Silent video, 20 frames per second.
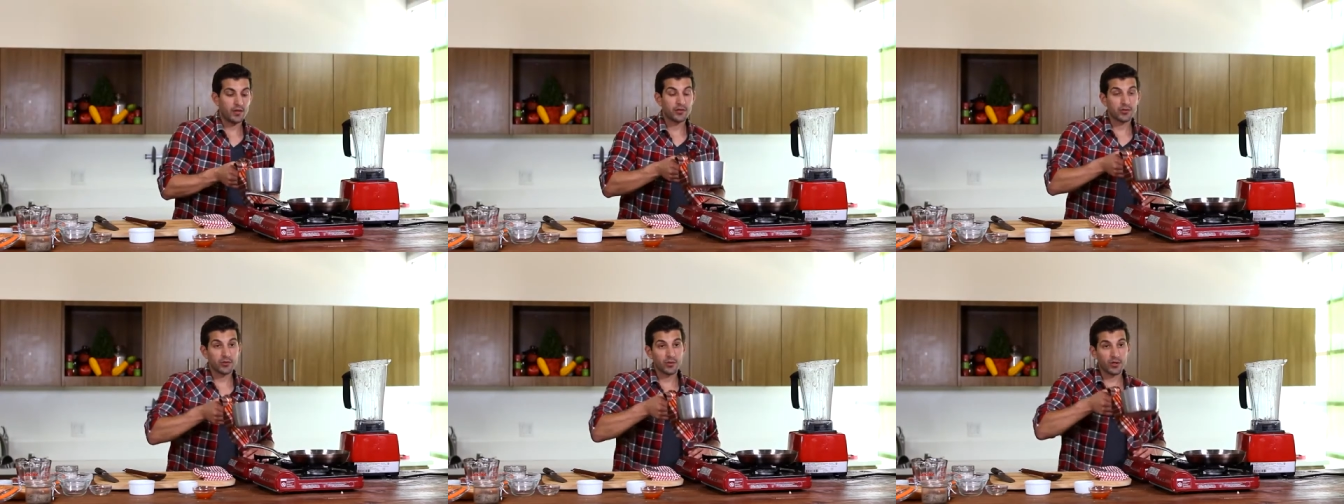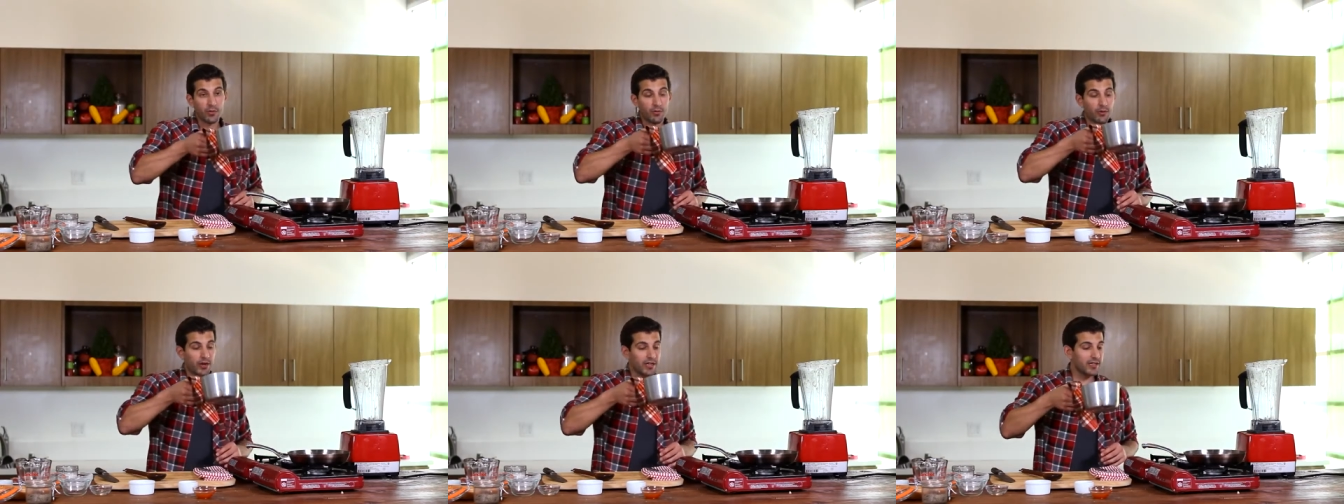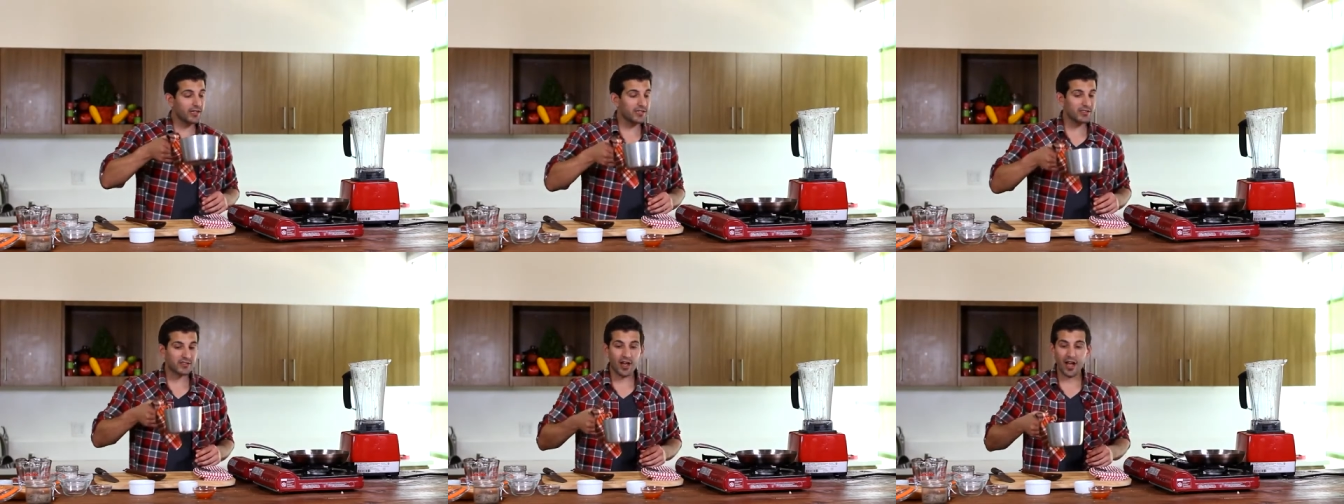So we're gonna bring
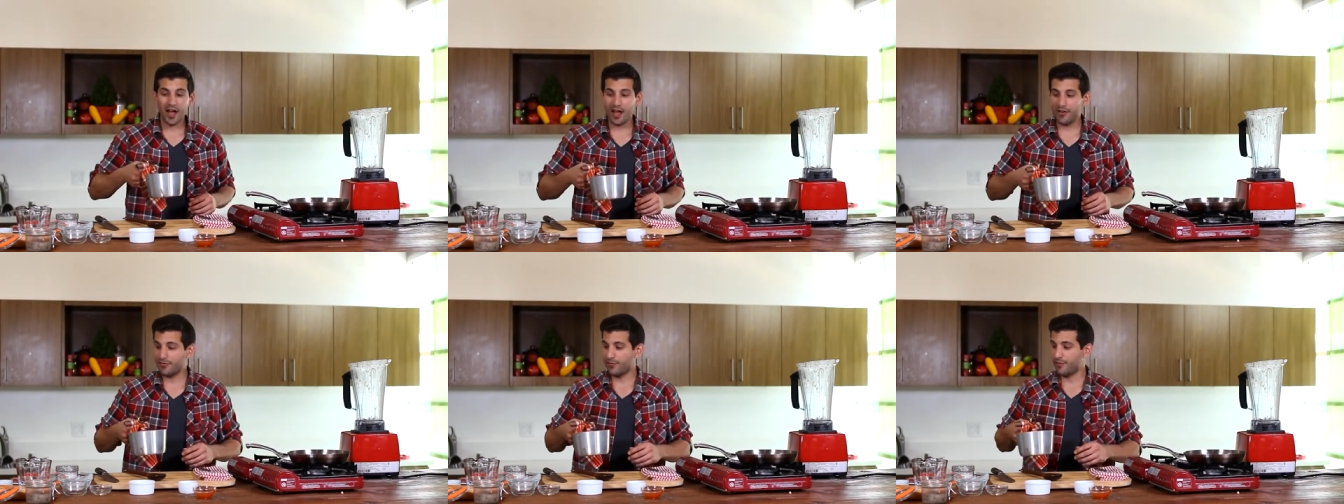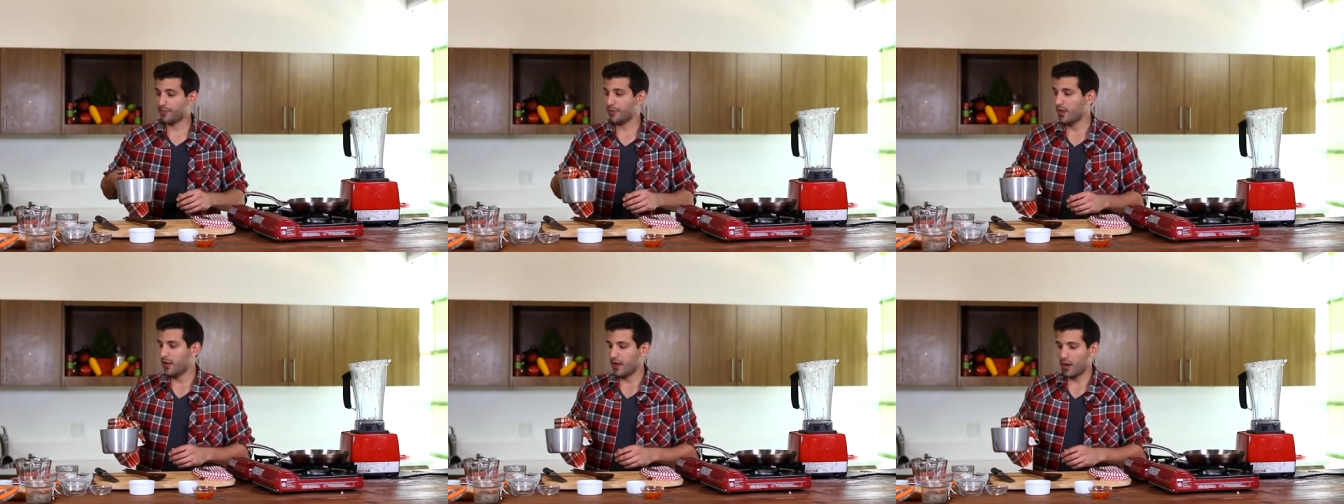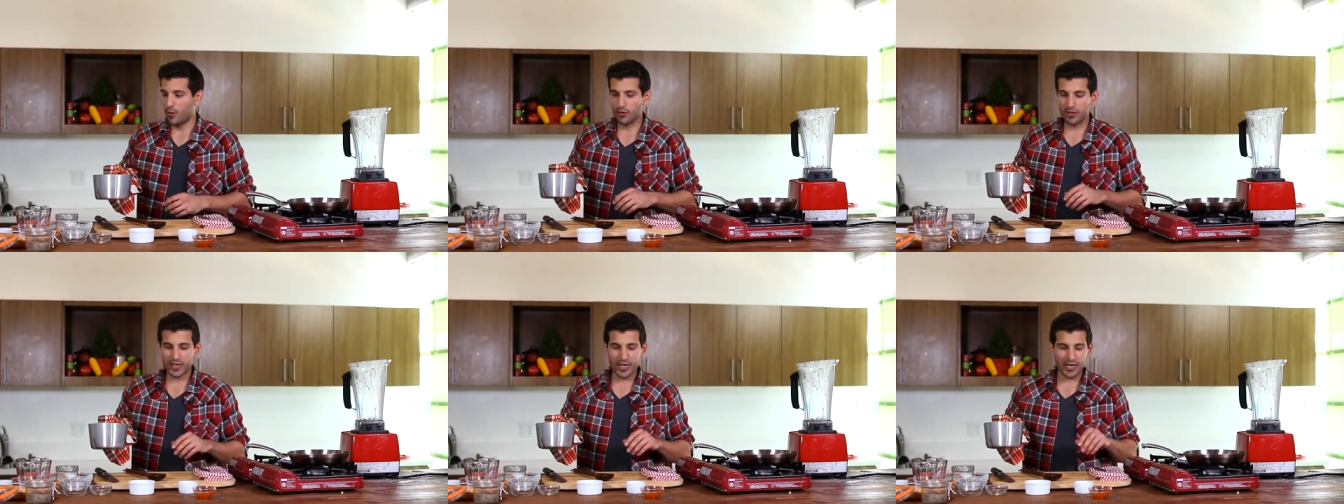this off.
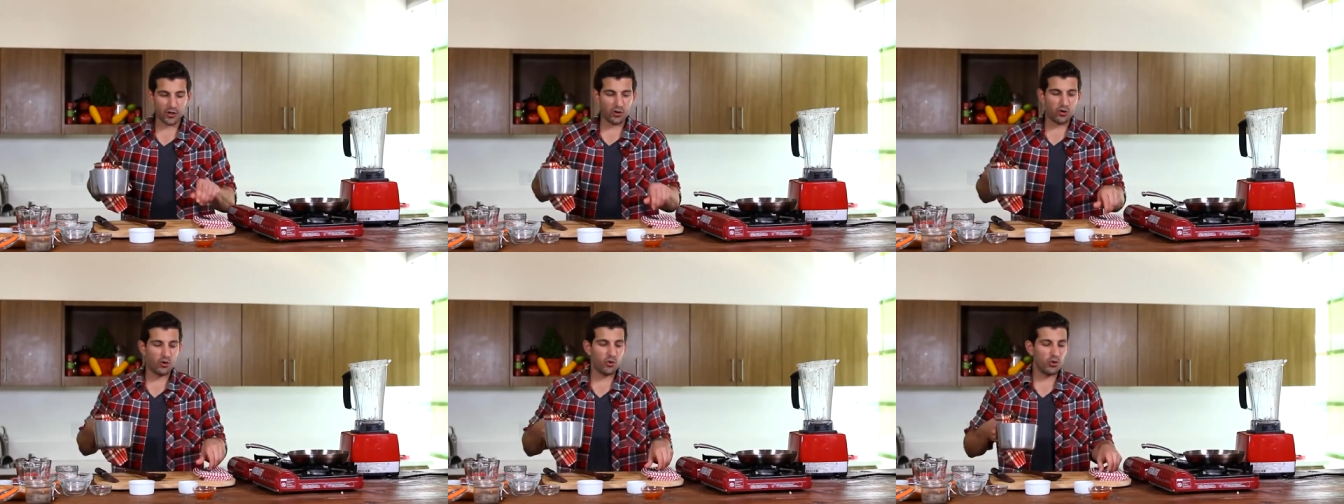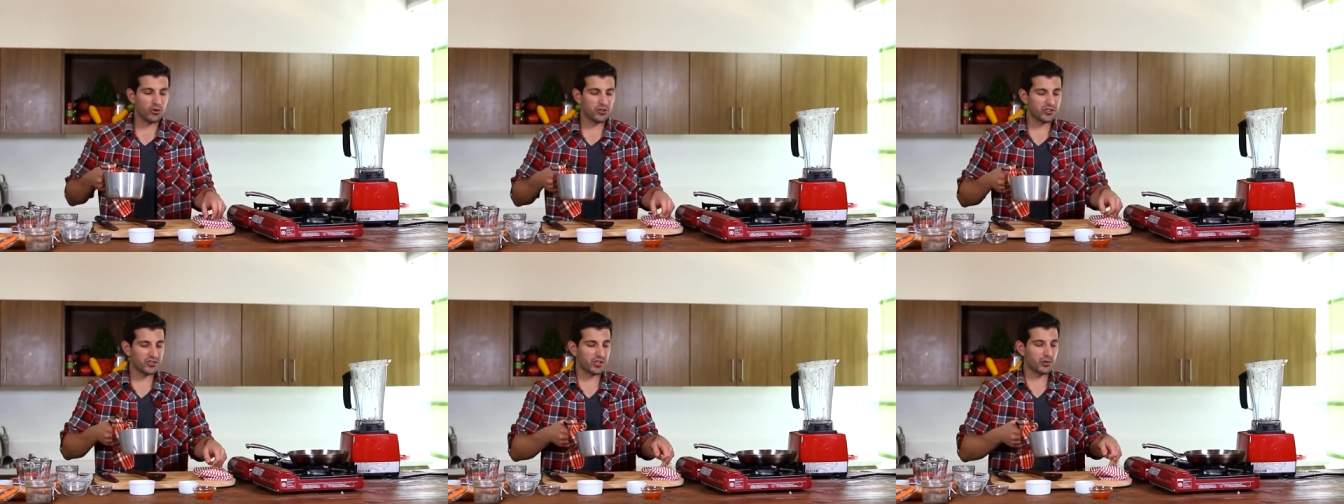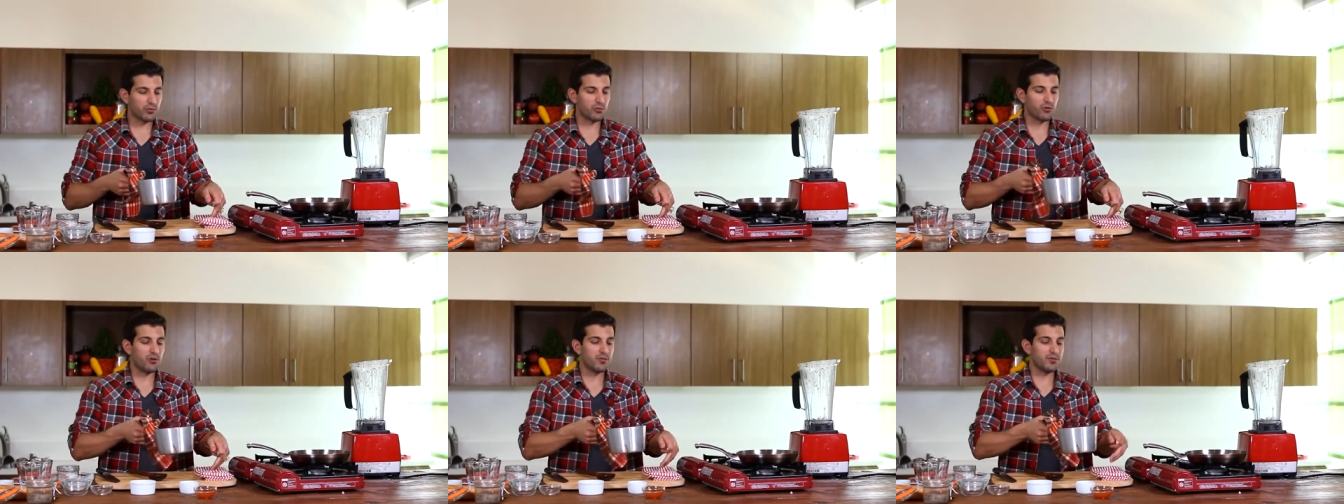We're gonna let it cool just
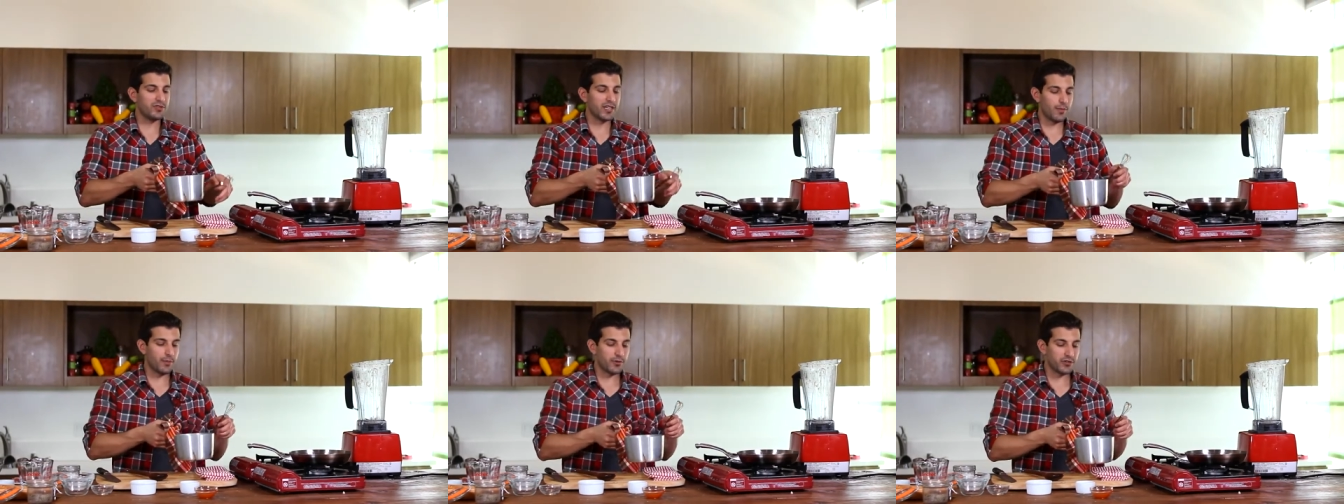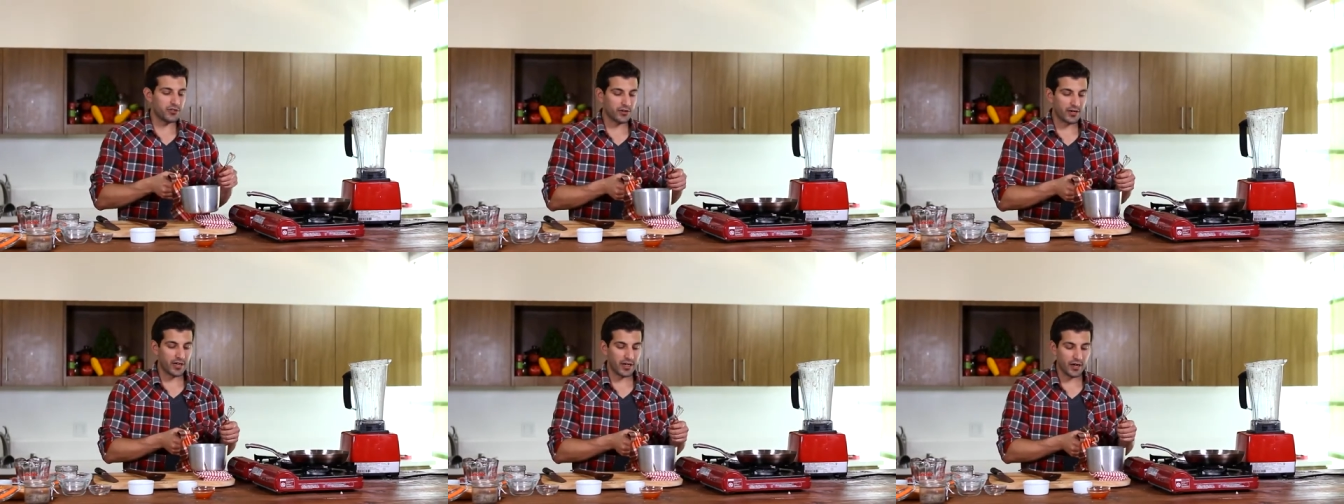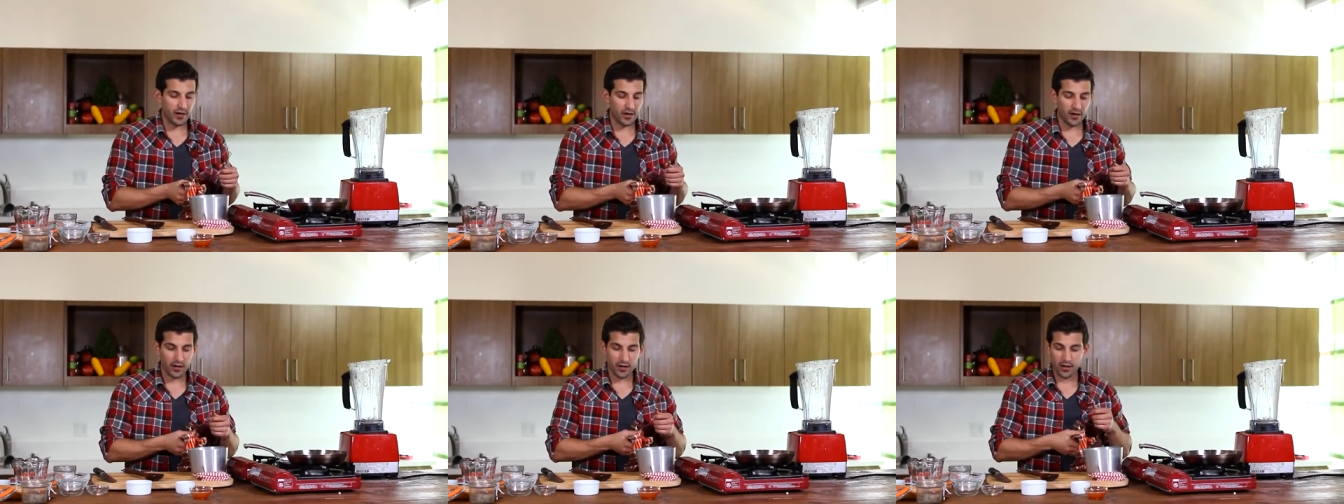at room temperature
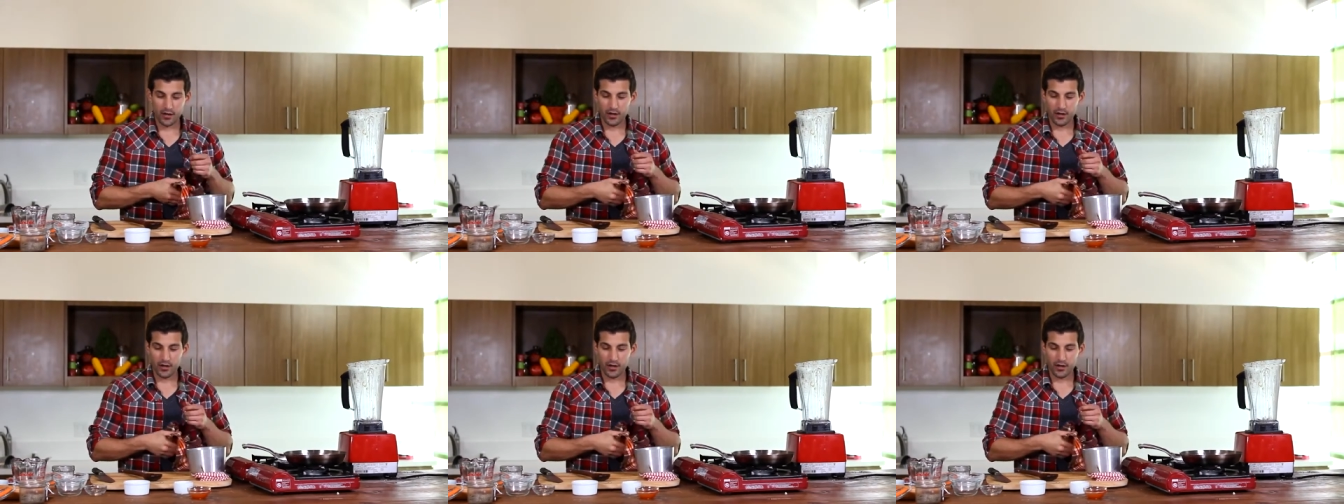here.